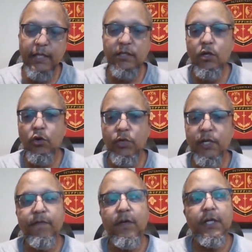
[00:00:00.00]
let's
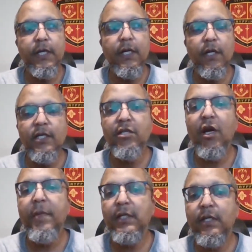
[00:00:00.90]
go differently here.
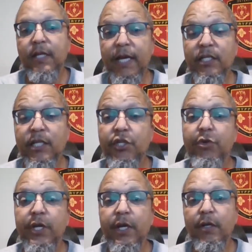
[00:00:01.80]
Let's talk about the things
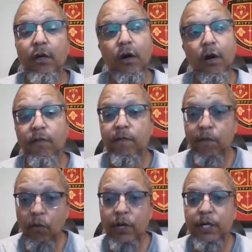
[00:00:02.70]
that you can
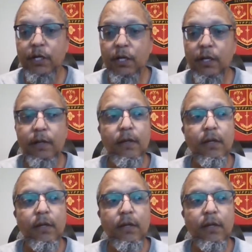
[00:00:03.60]
avoid.